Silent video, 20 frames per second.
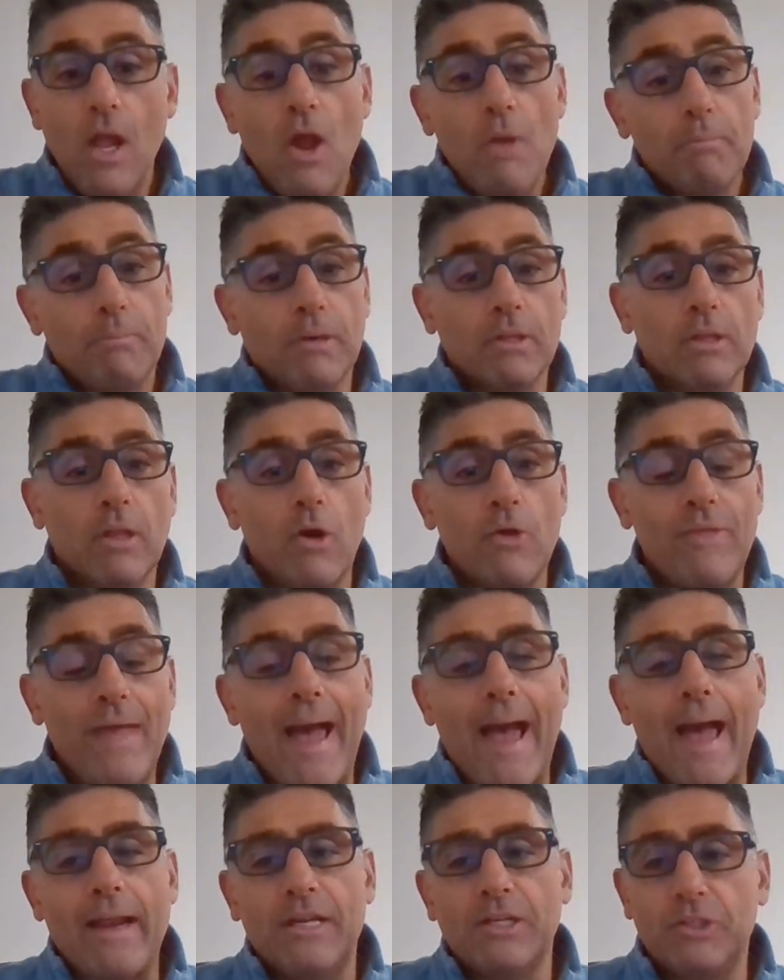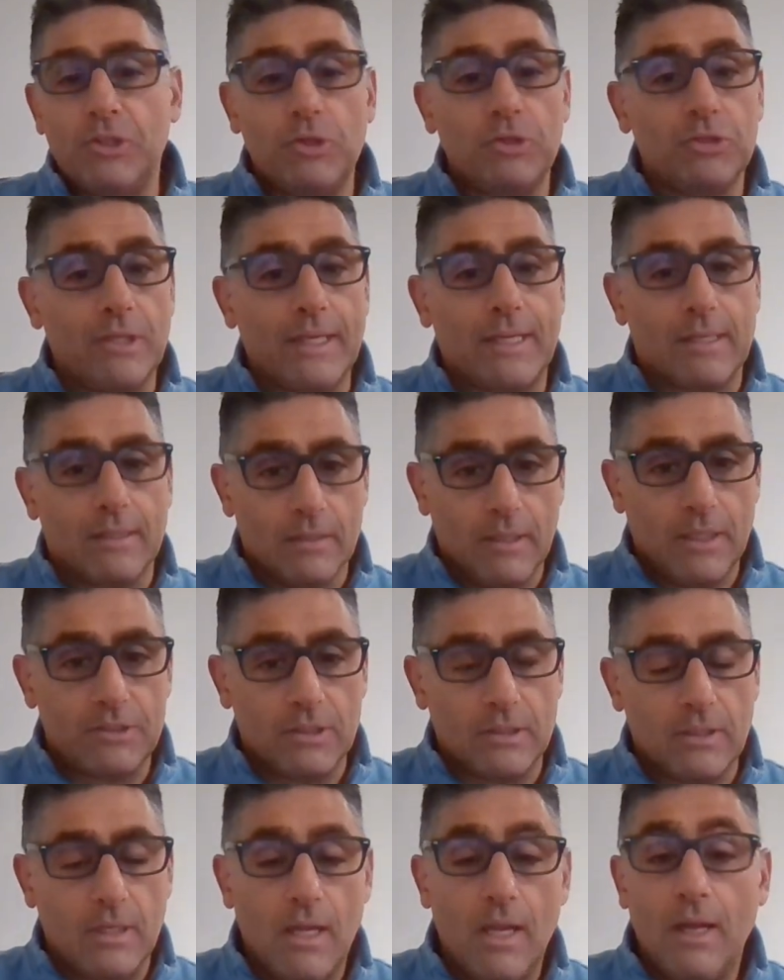Below that is usually collision.
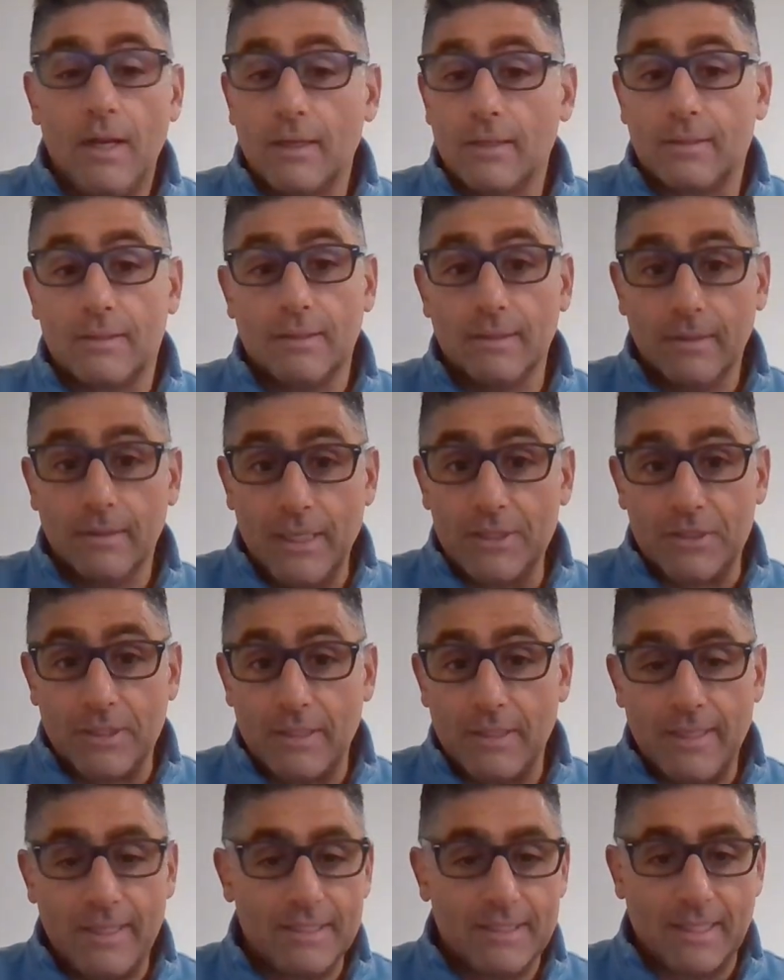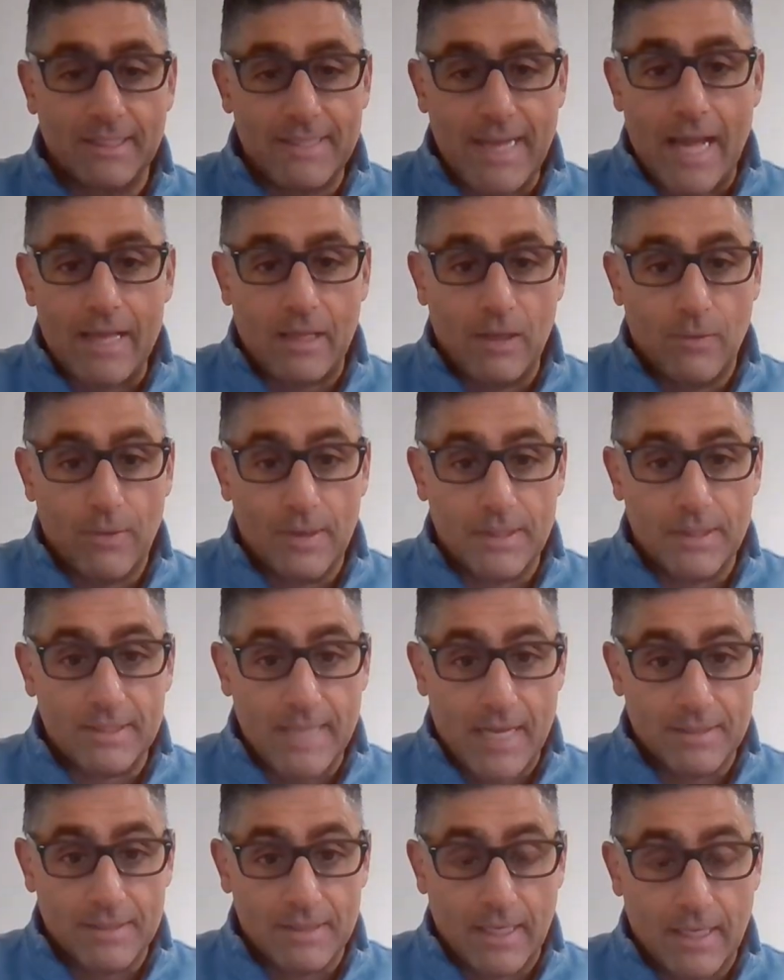Collision is exactly what it
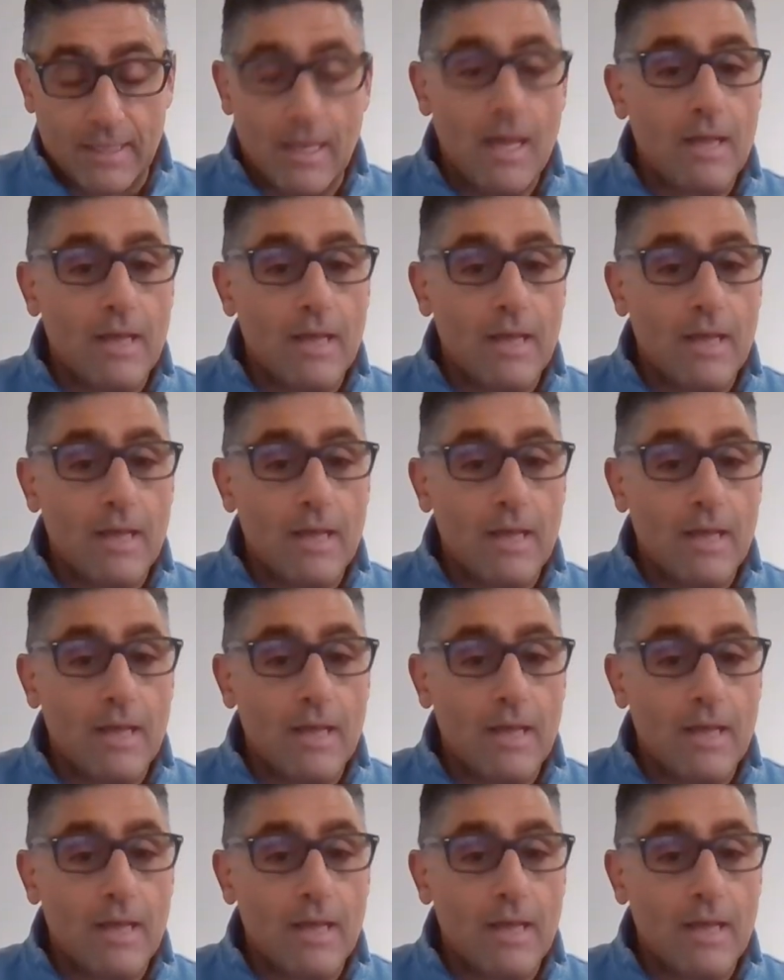sounds like.